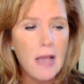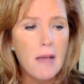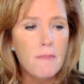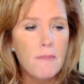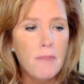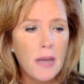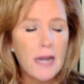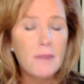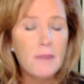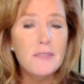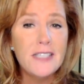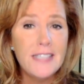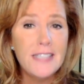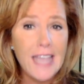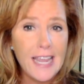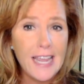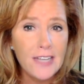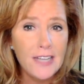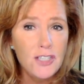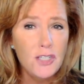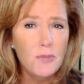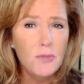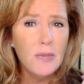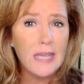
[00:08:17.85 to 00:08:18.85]
But I'm saying
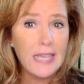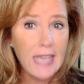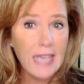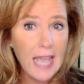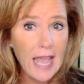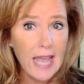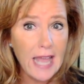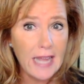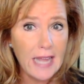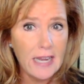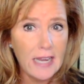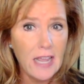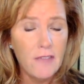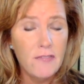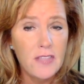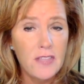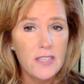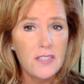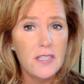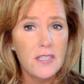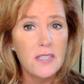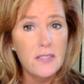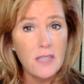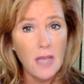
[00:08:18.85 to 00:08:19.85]
to you again, if
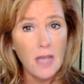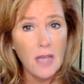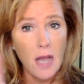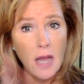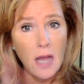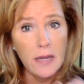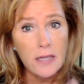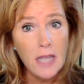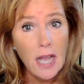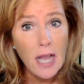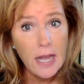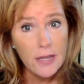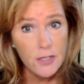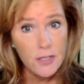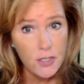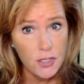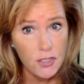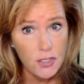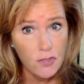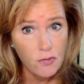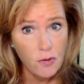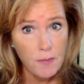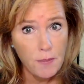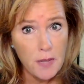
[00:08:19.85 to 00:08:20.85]
this is
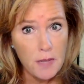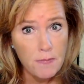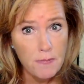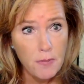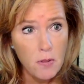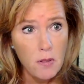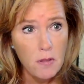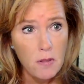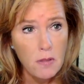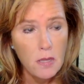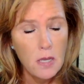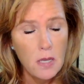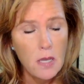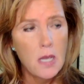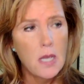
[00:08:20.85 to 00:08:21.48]
unconscious for people,